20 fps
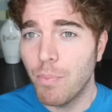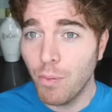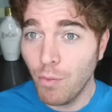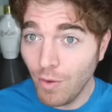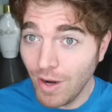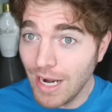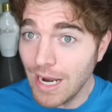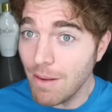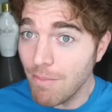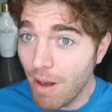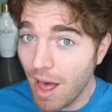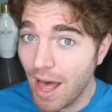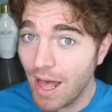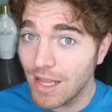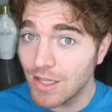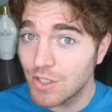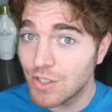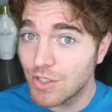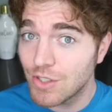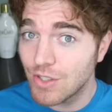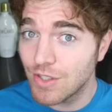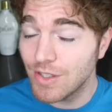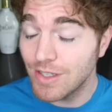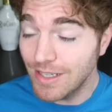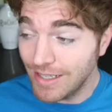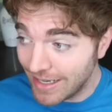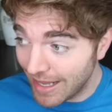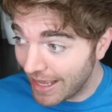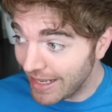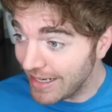pretty much
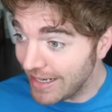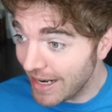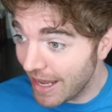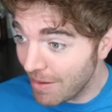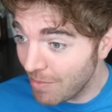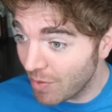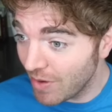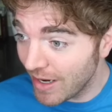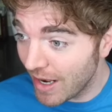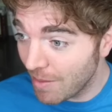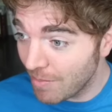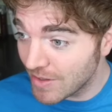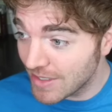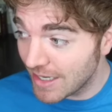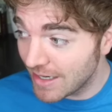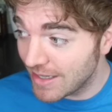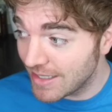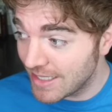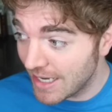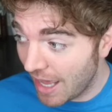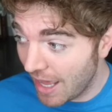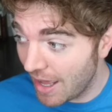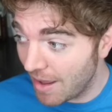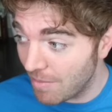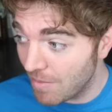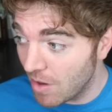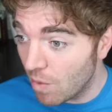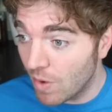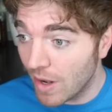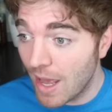99.9% percent of the
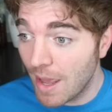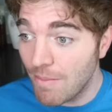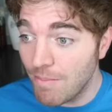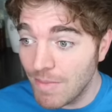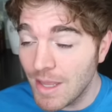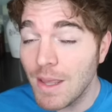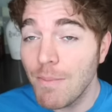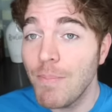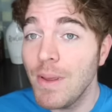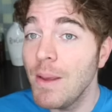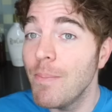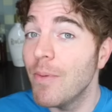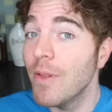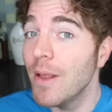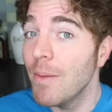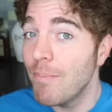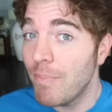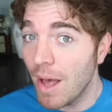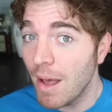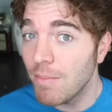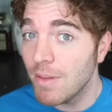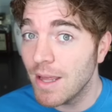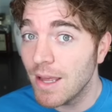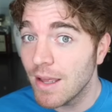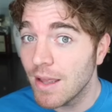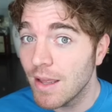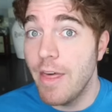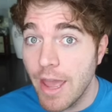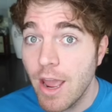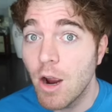time, when I meet people in
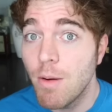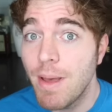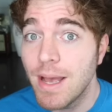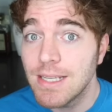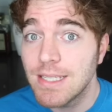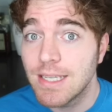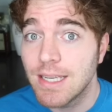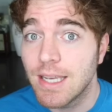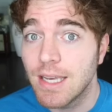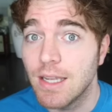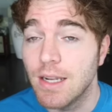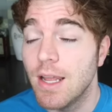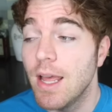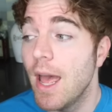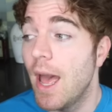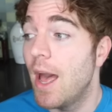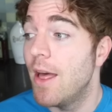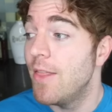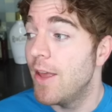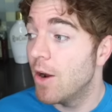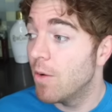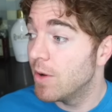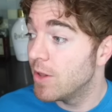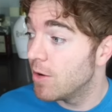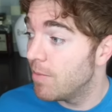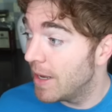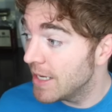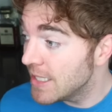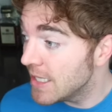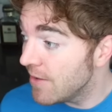public, they are Mexican. And they are with
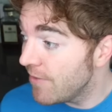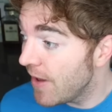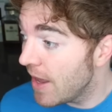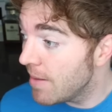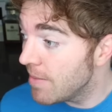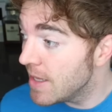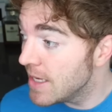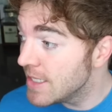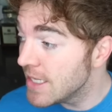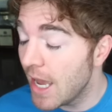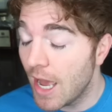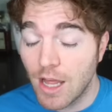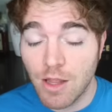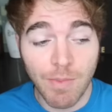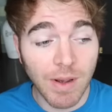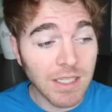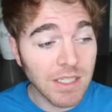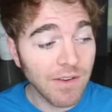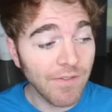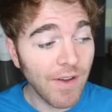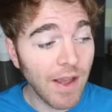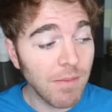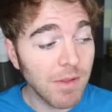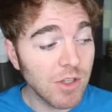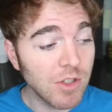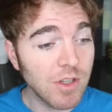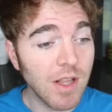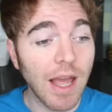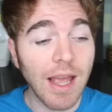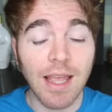their Mexican families, and the Mexican
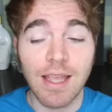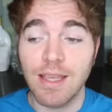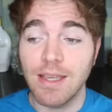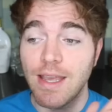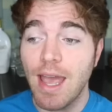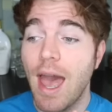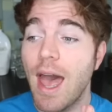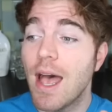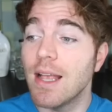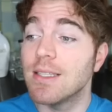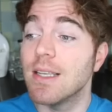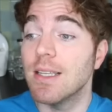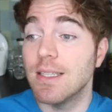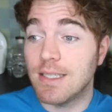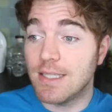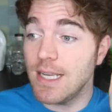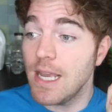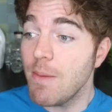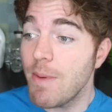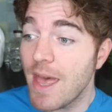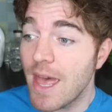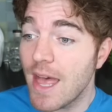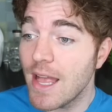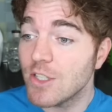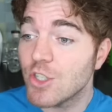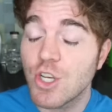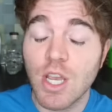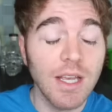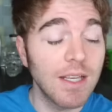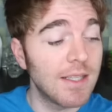families are like, yes, see si,
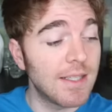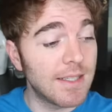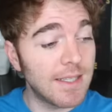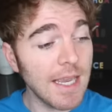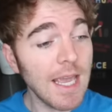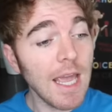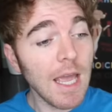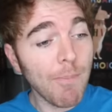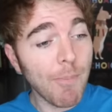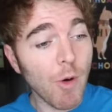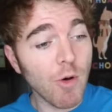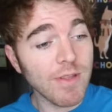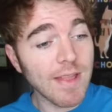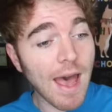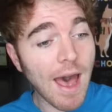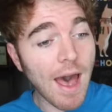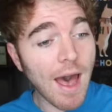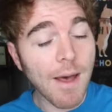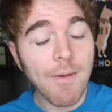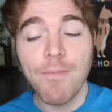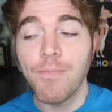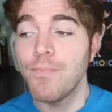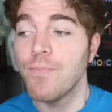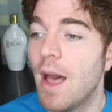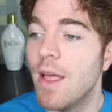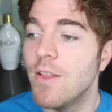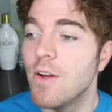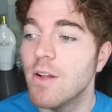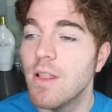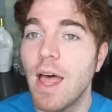bitch, see si, puta.
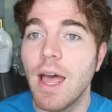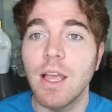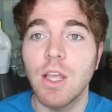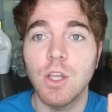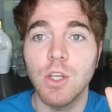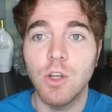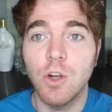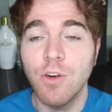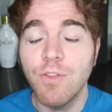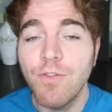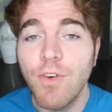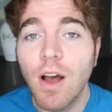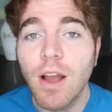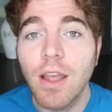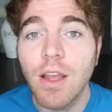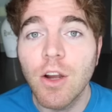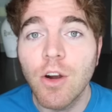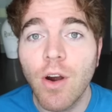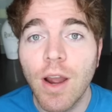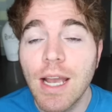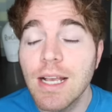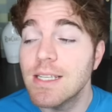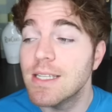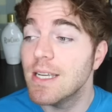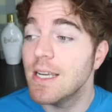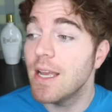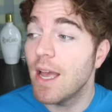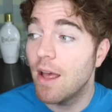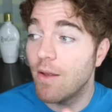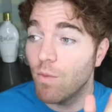And they're like, you're fucking
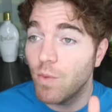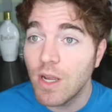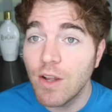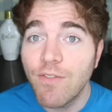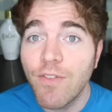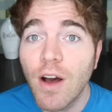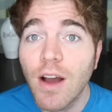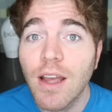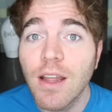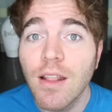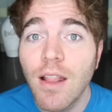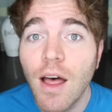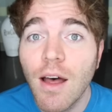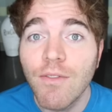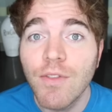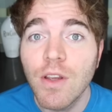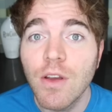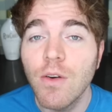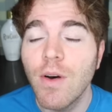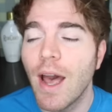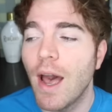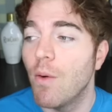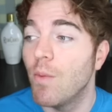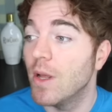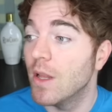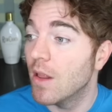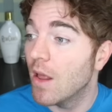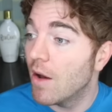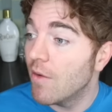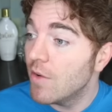crazy, and we fucking love you, and
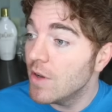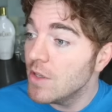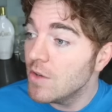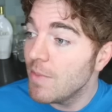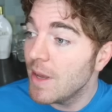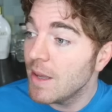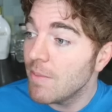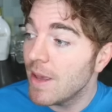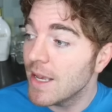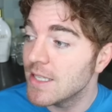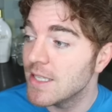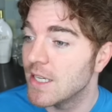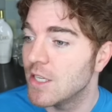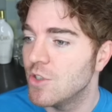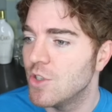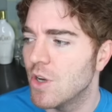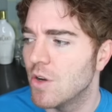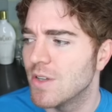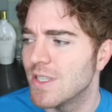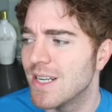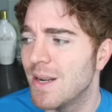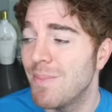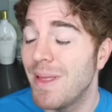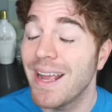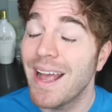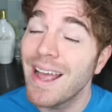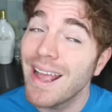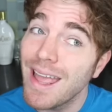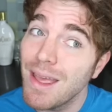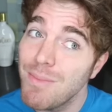we love when you make Mexican jokes. And I'm
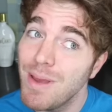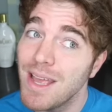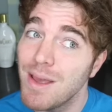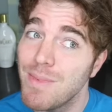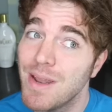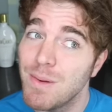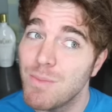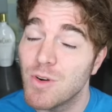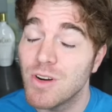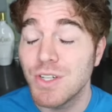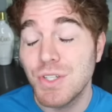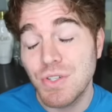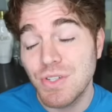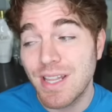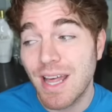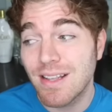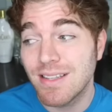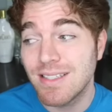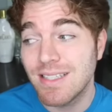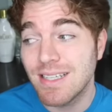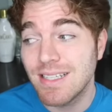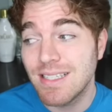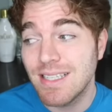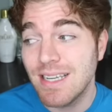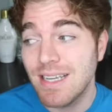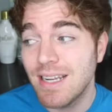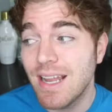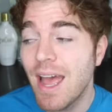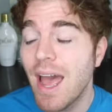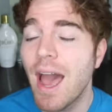like, I can't make them anymore, it's
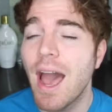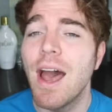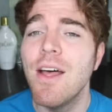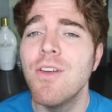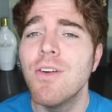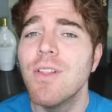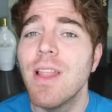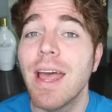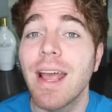2016. And they're